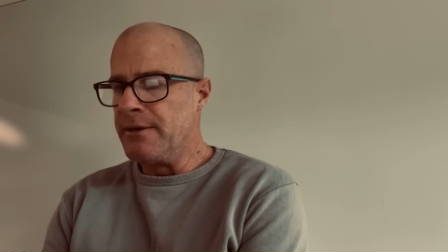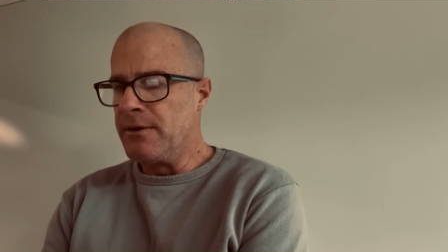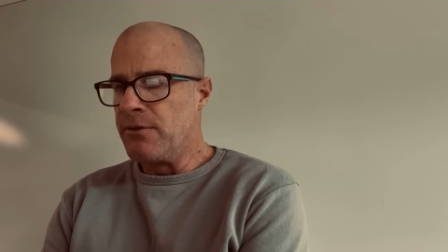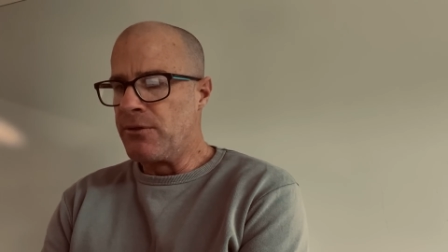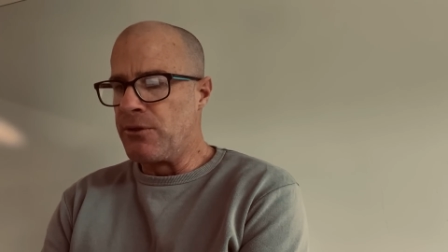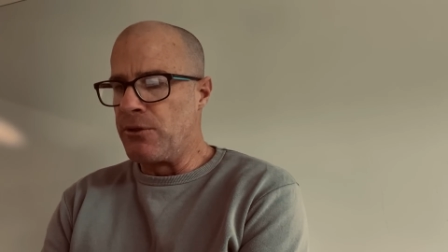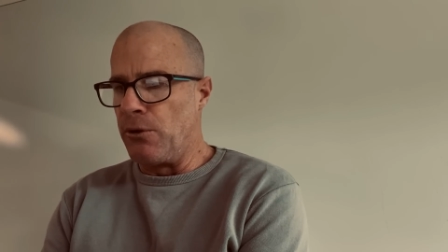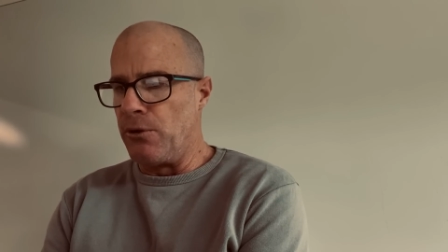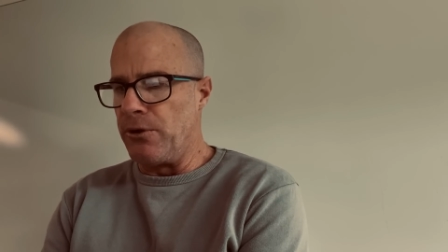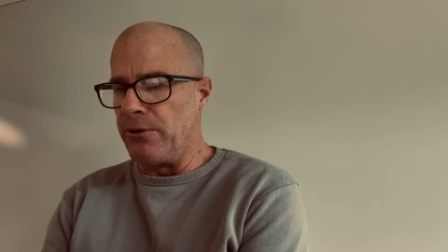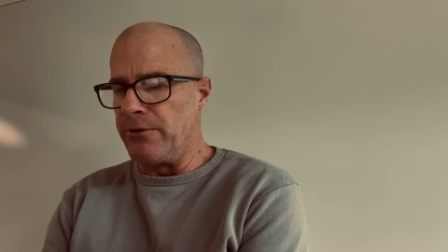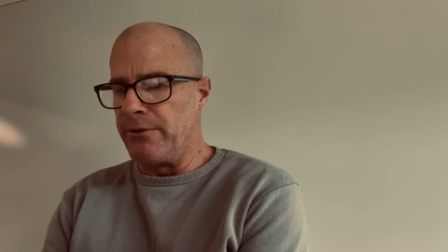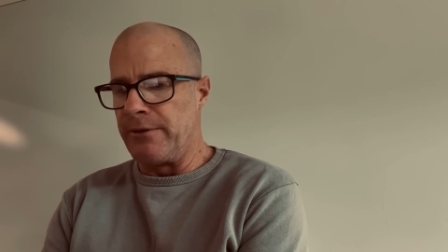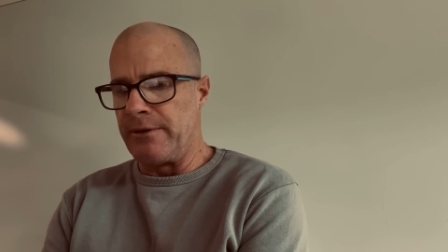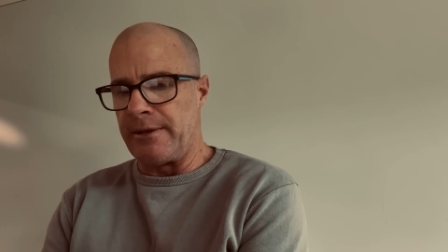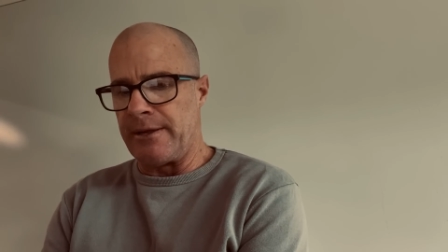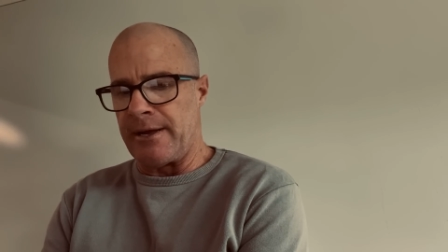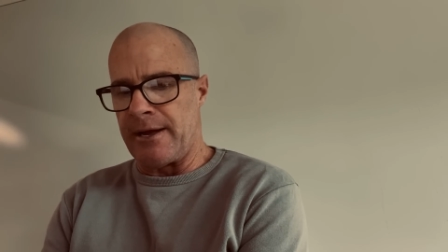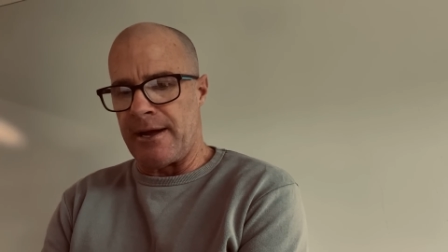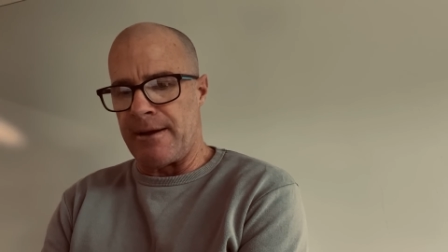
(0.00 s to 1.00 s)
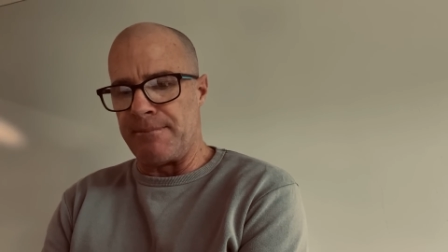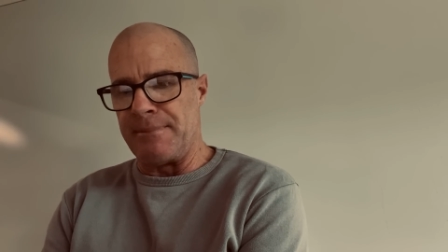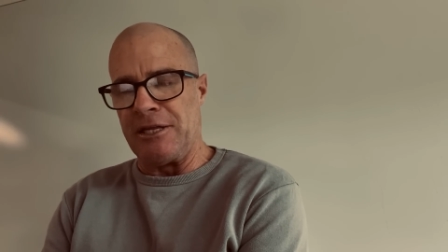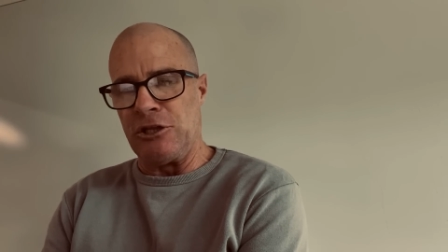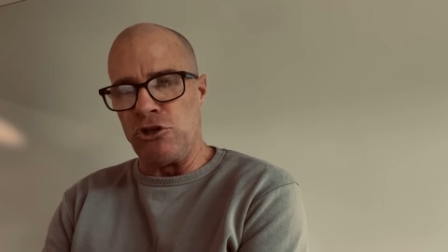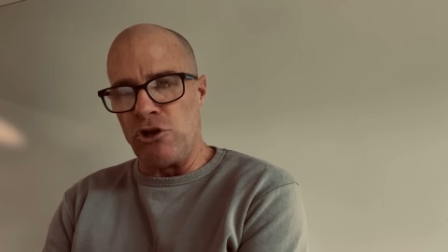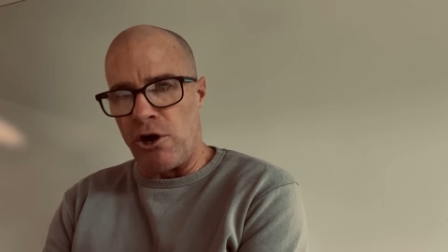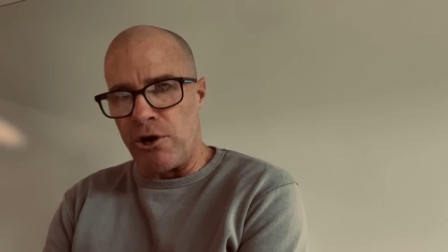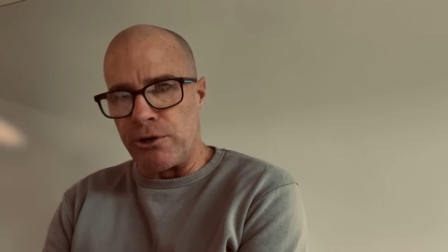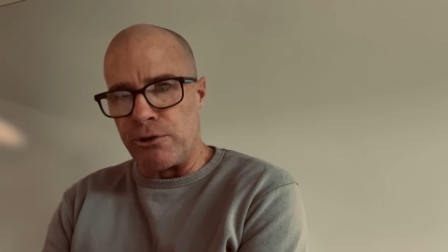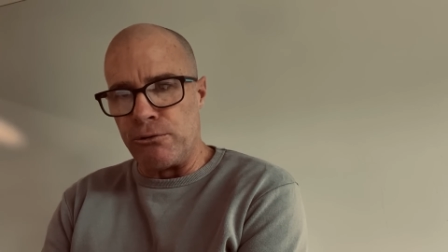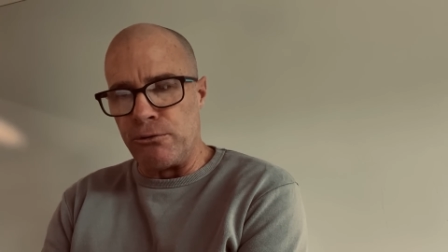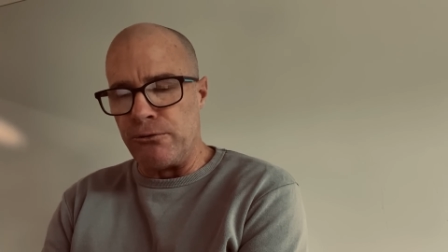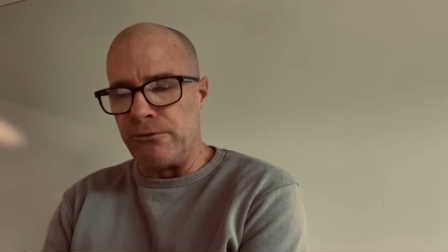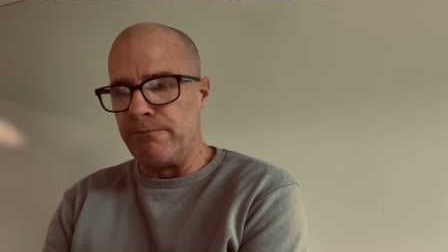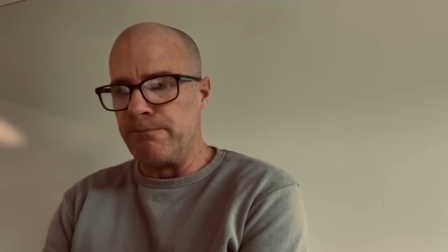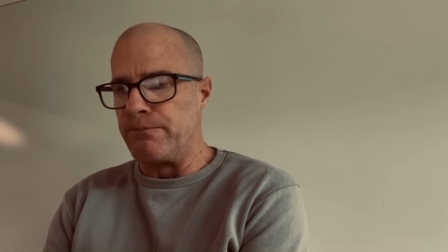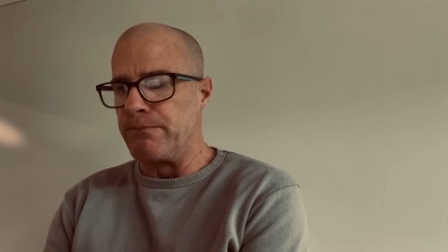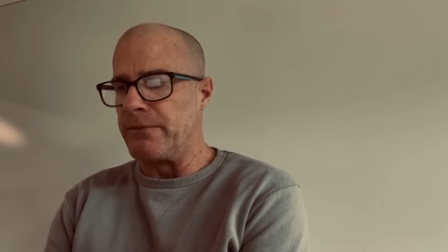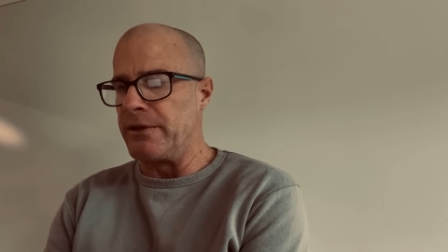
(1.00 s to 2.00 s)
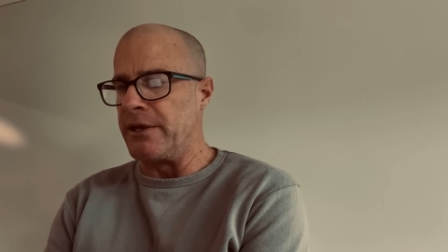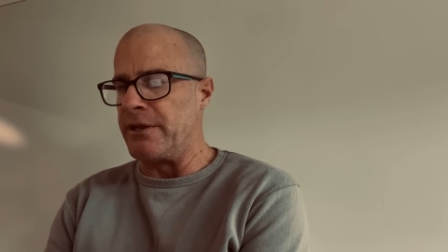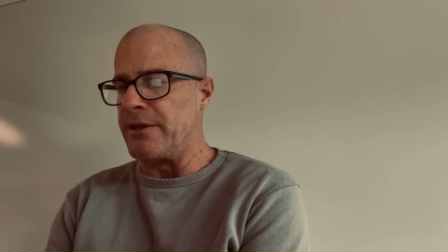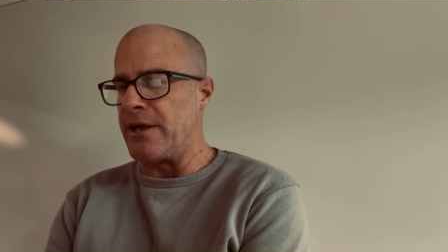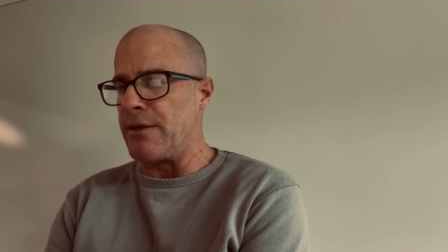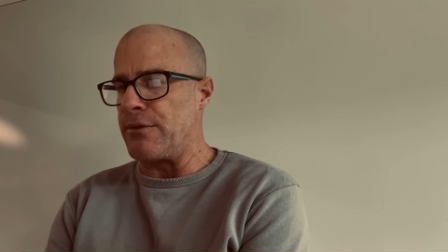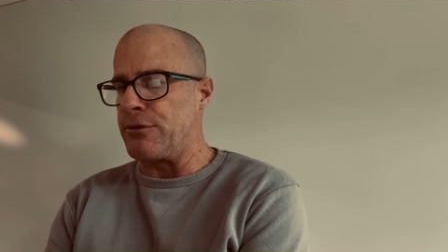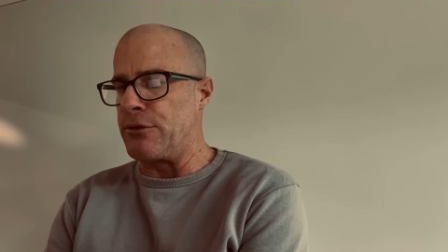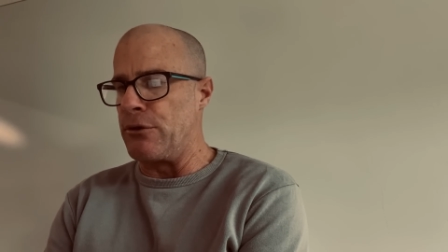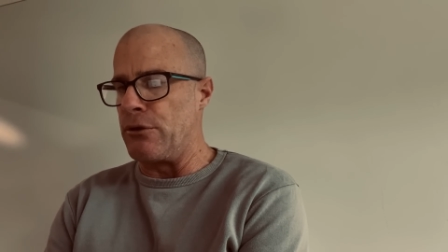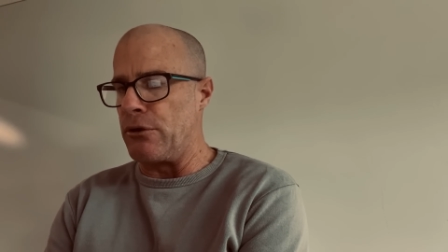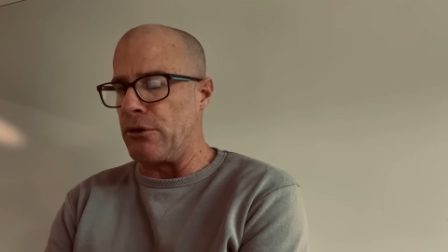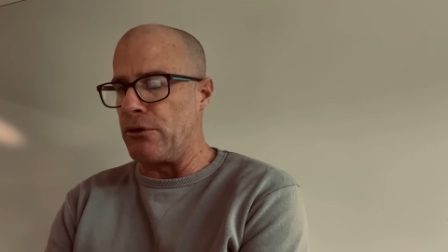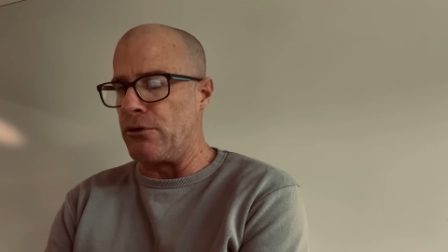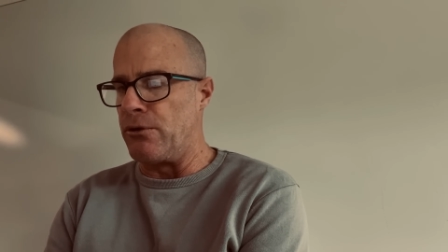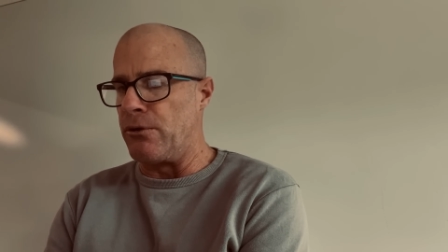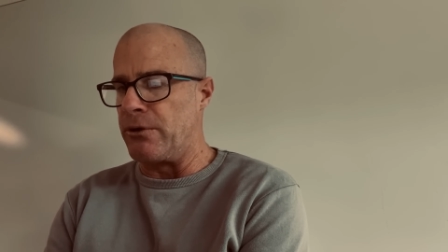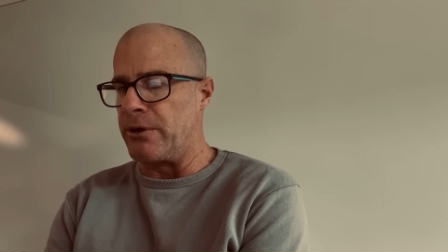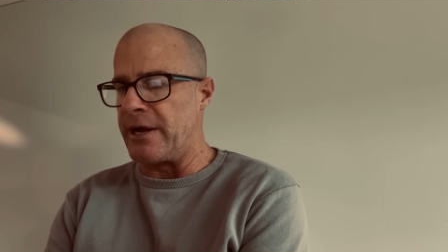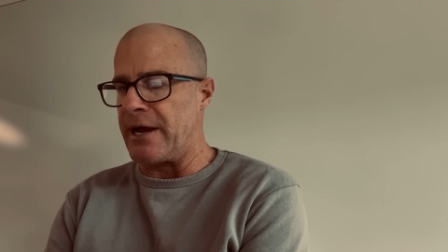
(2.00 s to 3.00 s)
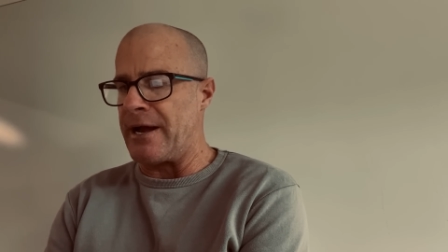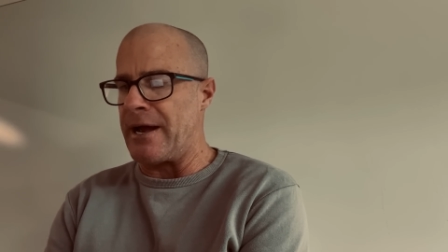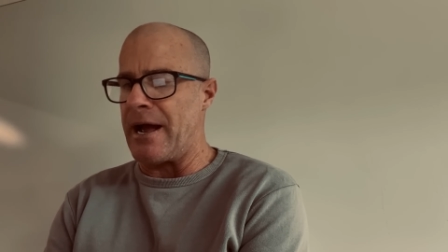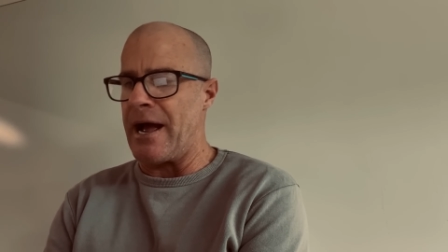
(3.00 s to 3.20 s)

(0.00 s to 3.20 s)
Thought McDonald in that third quarter.